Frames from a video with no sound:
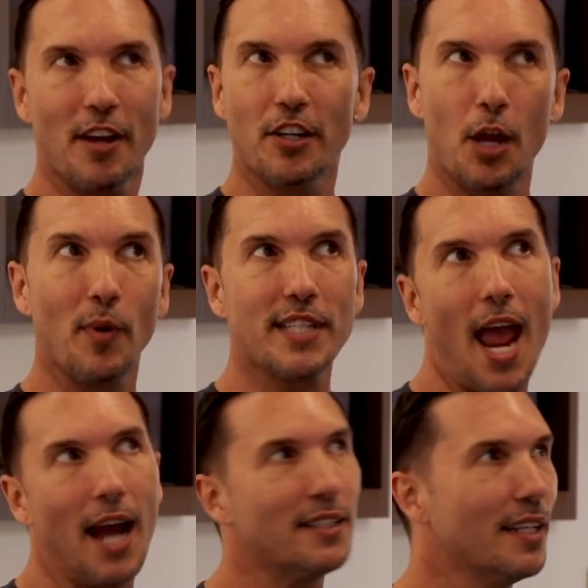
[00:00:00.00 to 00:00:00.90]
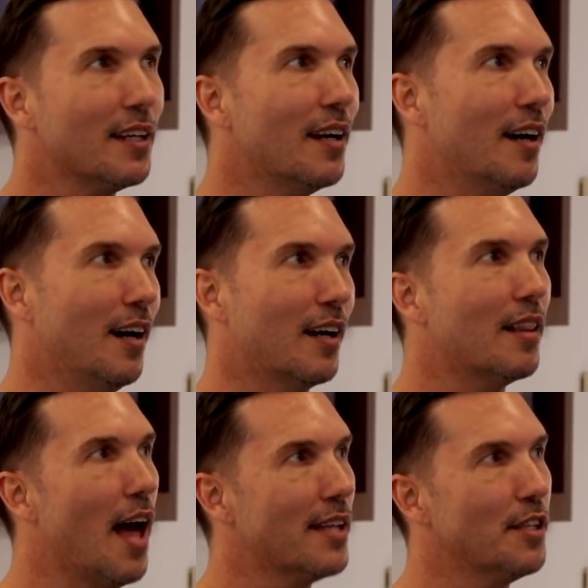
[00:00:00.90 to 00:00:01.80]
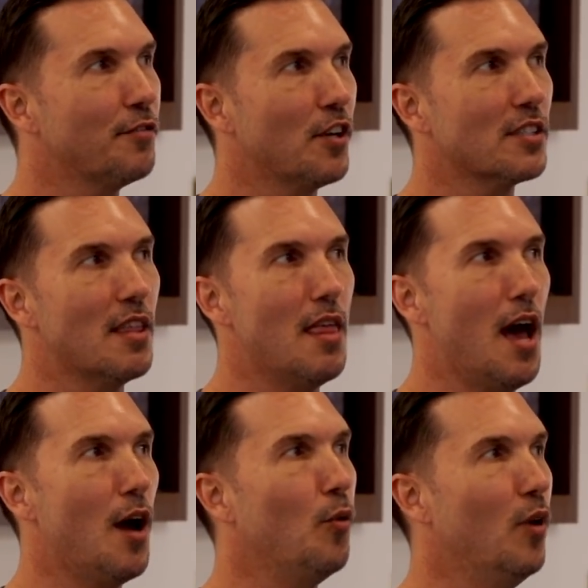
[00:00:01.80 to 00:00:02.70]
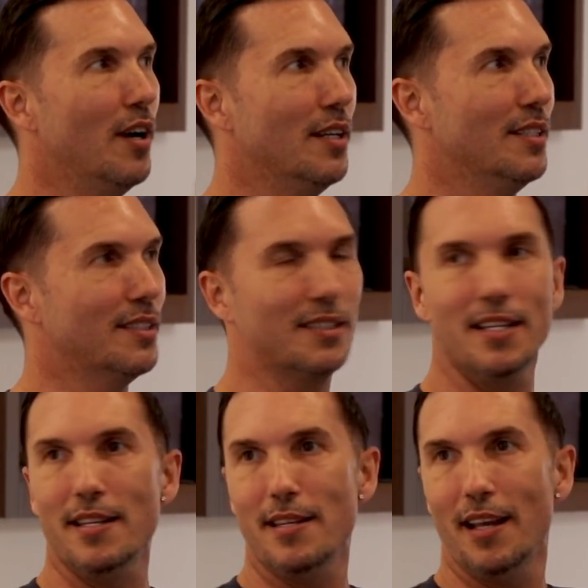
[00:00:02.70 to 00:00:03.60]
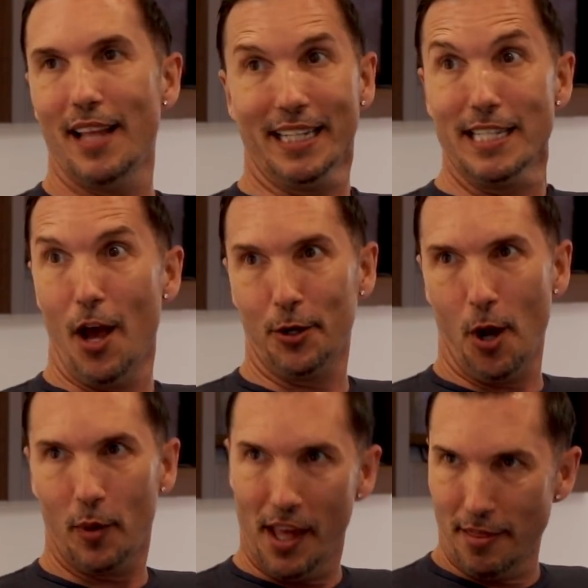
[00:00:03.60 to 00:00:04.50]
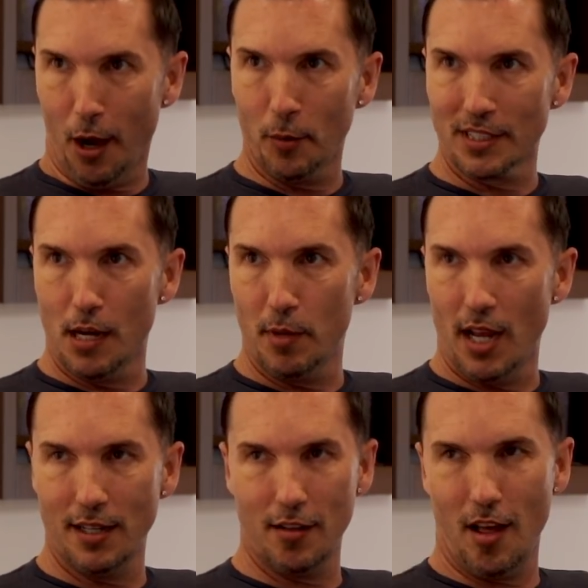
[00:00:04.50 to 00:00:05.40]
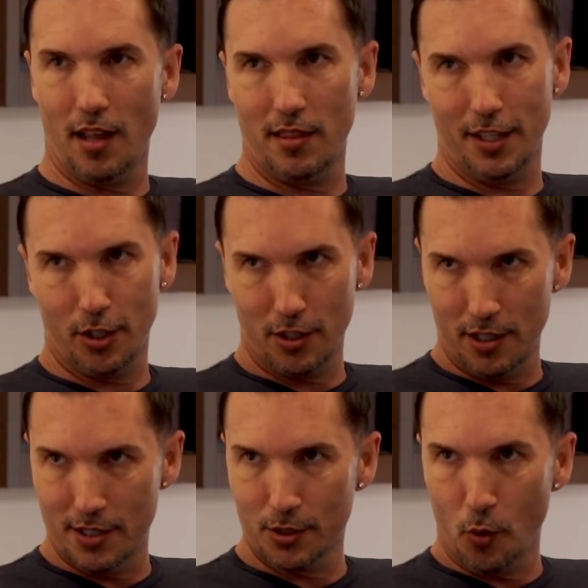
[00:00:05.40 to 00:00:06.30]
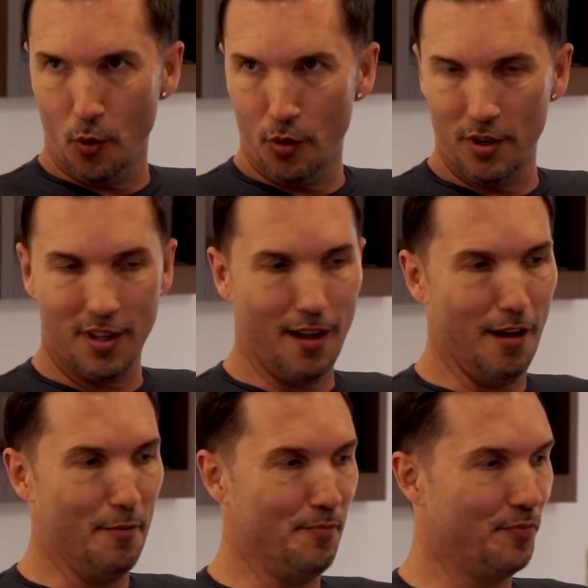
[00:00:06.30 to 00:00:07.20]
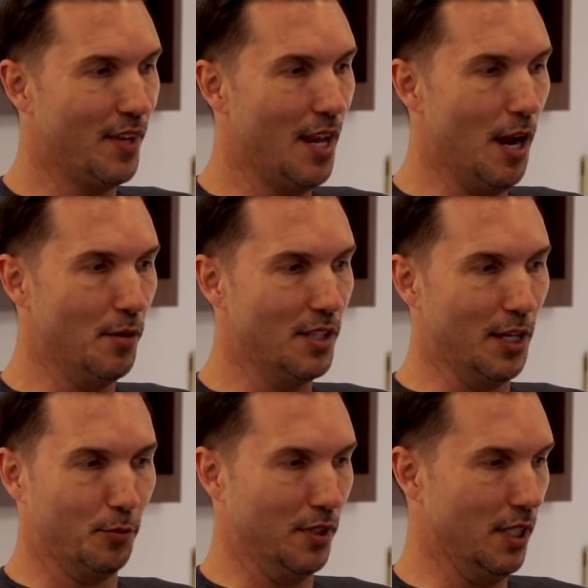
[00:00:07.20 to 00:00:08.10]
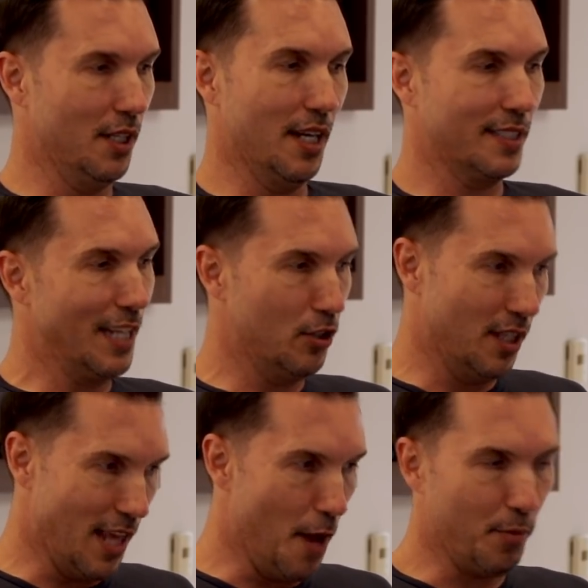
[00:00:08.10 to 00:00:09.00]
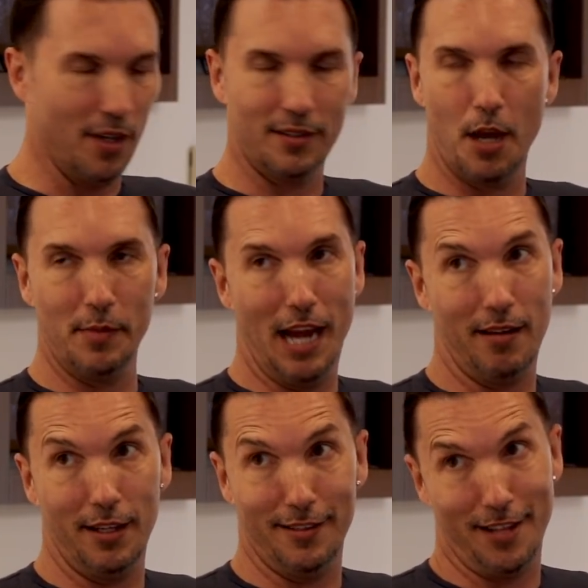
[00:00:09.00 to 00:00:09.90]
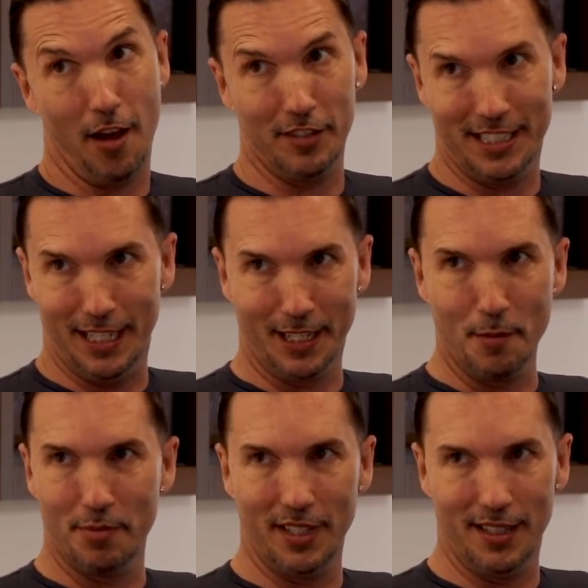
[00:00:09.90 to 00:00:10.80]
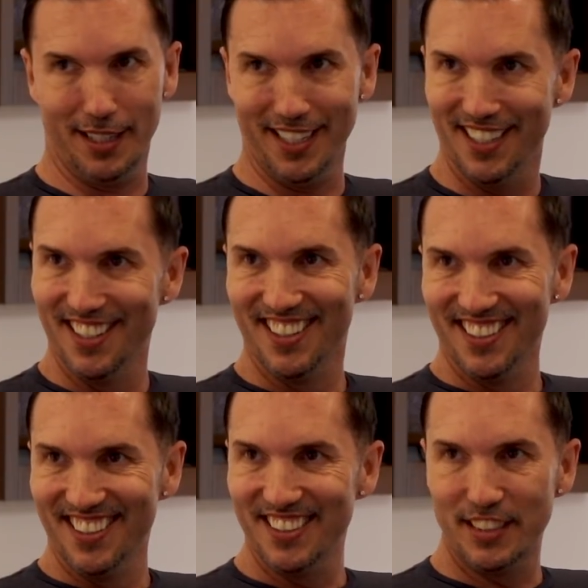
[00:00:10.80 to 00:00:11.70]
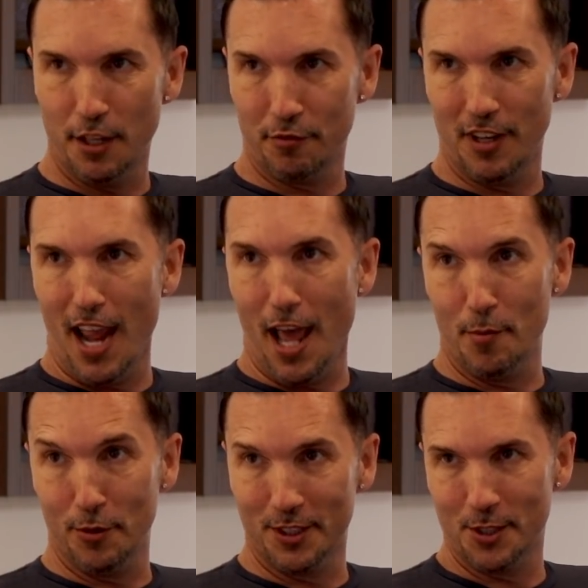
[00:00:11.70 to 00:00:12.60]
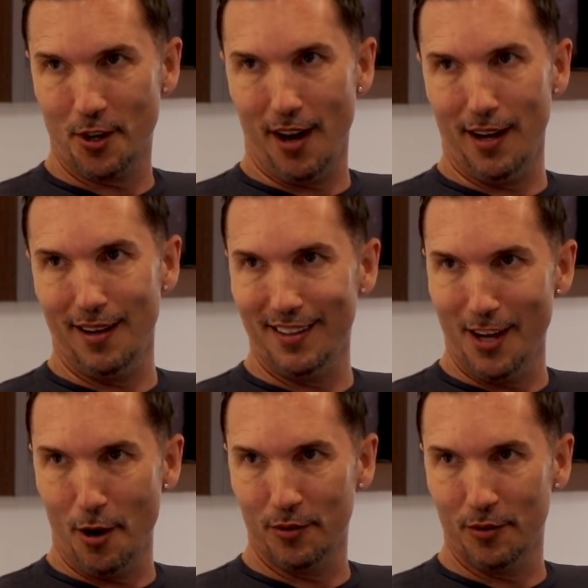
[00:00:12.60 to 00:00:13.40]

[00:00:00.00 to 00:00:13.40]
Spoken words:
out here and I went to acting class at first, and that was like not at all what I thought I was going to be. I did a lot of theater in school, and I was like really excelled at that. But coming out here is obviously a completely different animal to try and